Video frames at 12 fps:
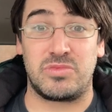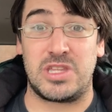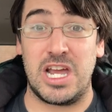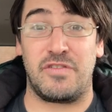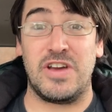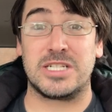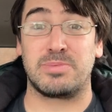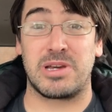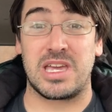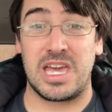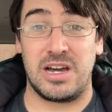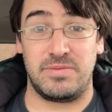get a Facebook
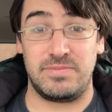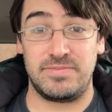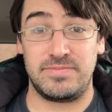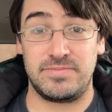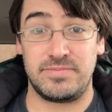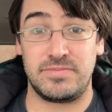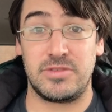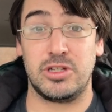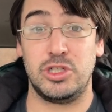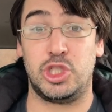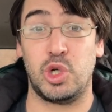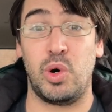account,
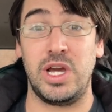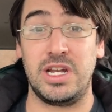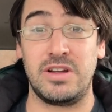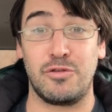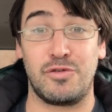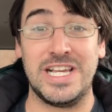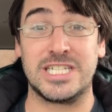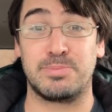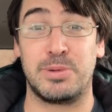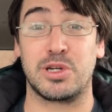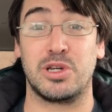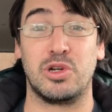join
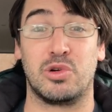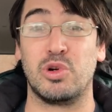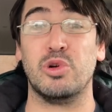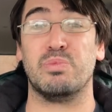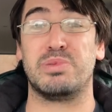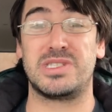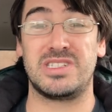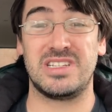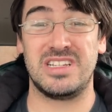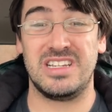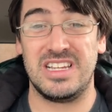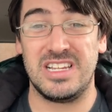Facebook groups,
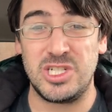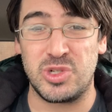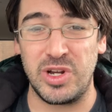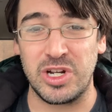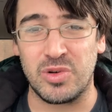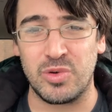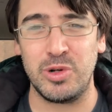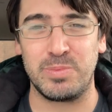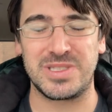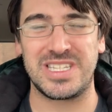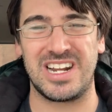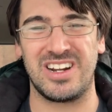join
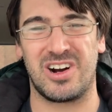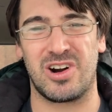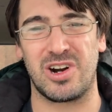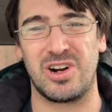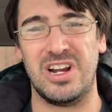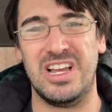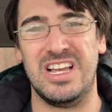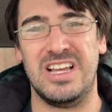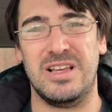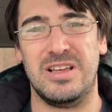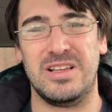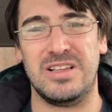groups that are
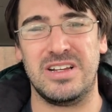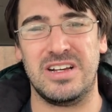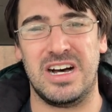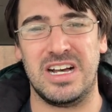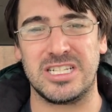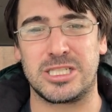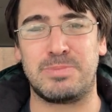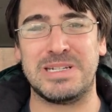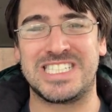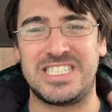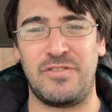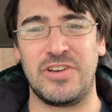
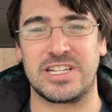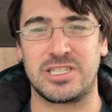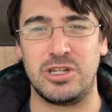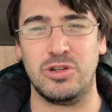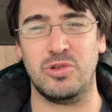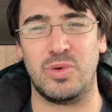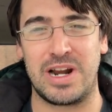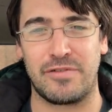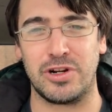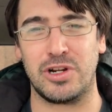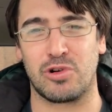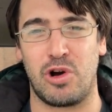specific to
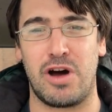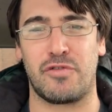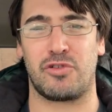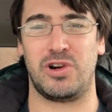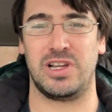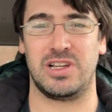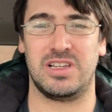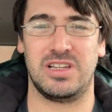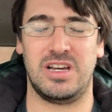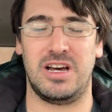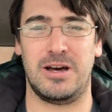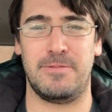whatever you're offering.
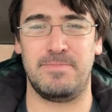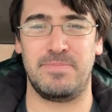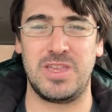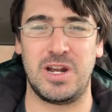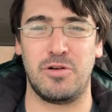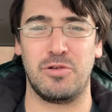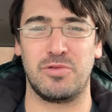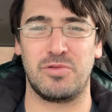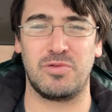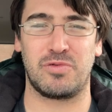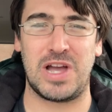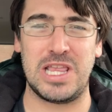
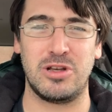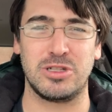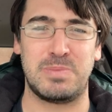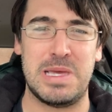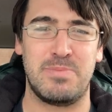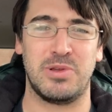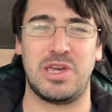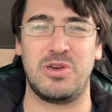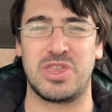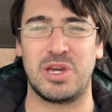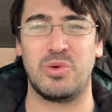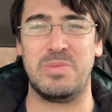Find those people that you
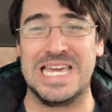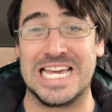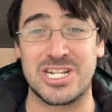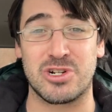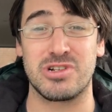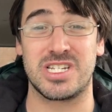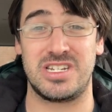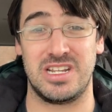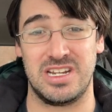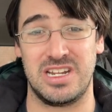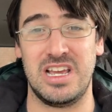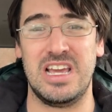think would be
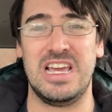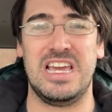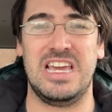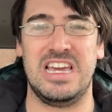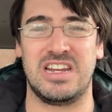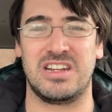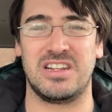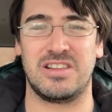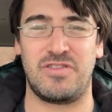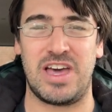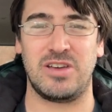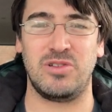interested in the
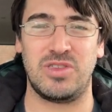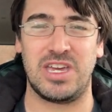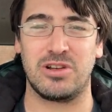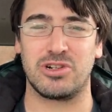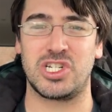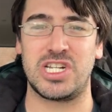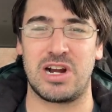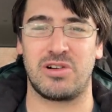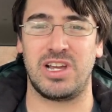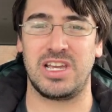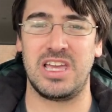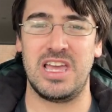value that you're
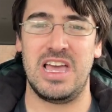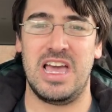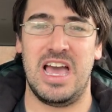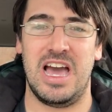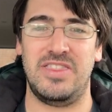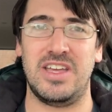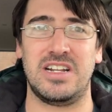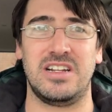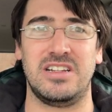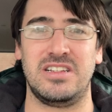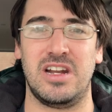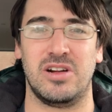sharing. And
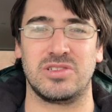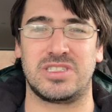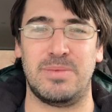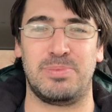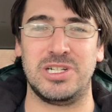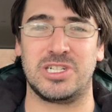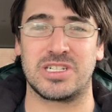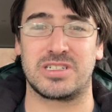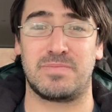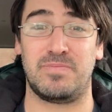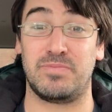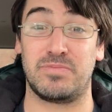then, simply just
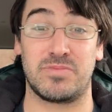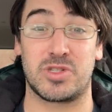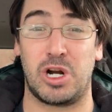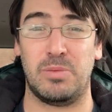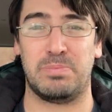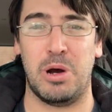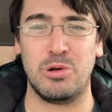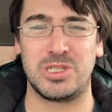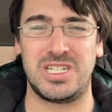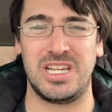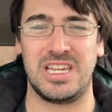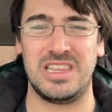start
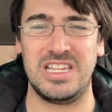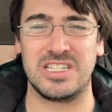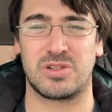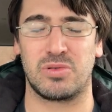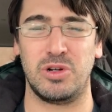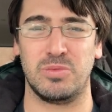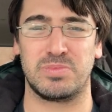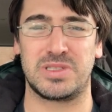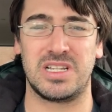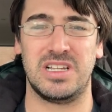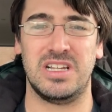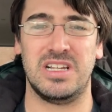posting in these
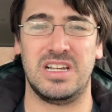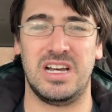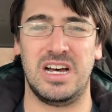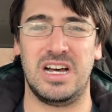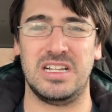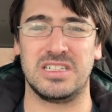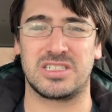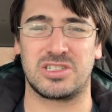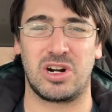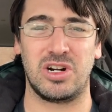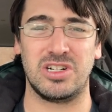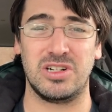groups,
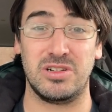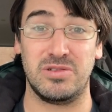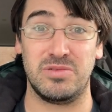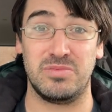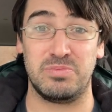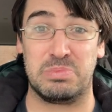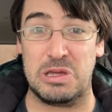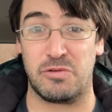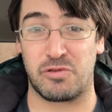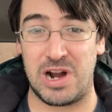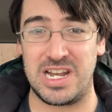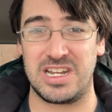start
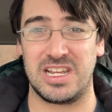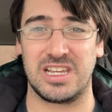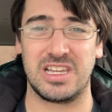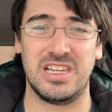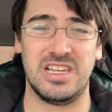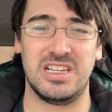befriending